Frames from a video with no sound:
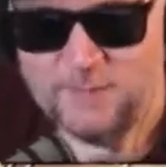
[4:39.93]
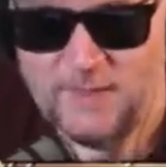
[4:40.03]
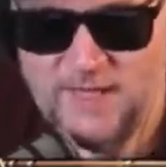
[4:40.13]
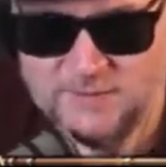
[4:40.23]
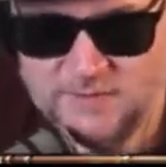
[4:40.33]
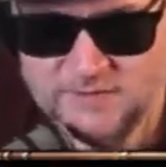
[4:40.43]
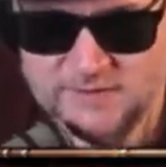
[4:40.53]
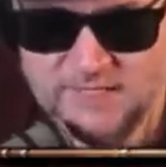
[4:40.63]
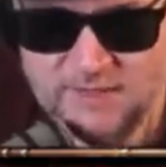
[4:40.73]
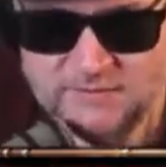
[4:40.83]
Assmaster
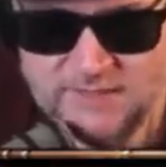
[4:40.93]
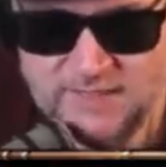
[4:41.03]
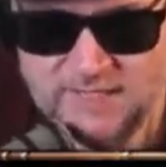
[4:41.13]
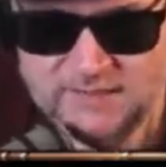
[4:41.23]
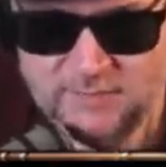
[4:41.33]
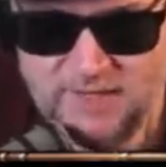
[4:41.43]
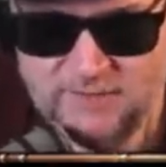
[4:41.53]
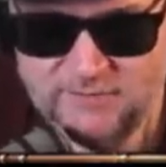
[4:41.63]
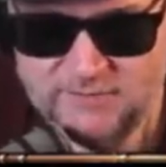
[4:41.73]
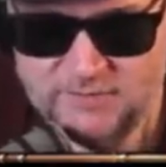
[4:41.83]
says, I don't think he has any bad
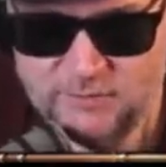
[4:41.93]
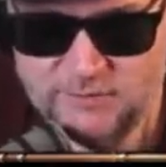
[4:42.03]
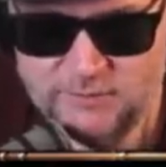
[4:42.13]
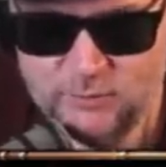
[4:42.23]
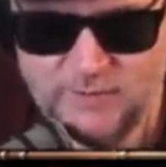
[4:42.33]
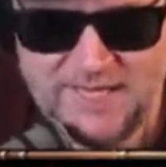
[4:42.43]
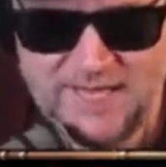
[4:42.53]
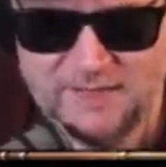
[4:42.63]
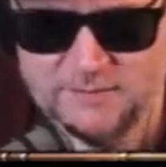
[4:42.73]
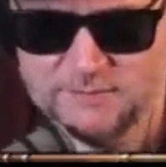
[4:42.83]
feelings toward you. We
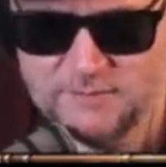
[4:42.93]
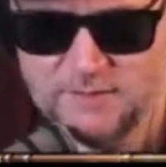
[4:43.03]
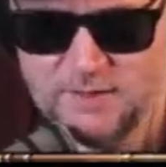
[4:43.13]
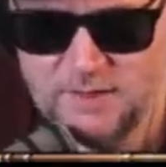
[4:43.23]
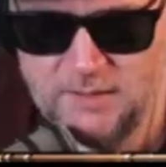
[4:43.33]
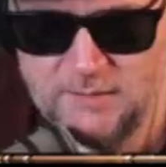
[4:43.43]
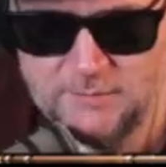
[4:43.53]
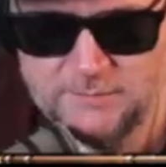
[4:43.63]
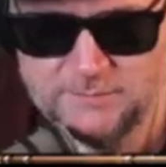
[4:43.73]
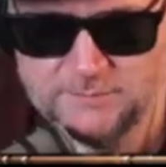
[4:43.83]
had a, um,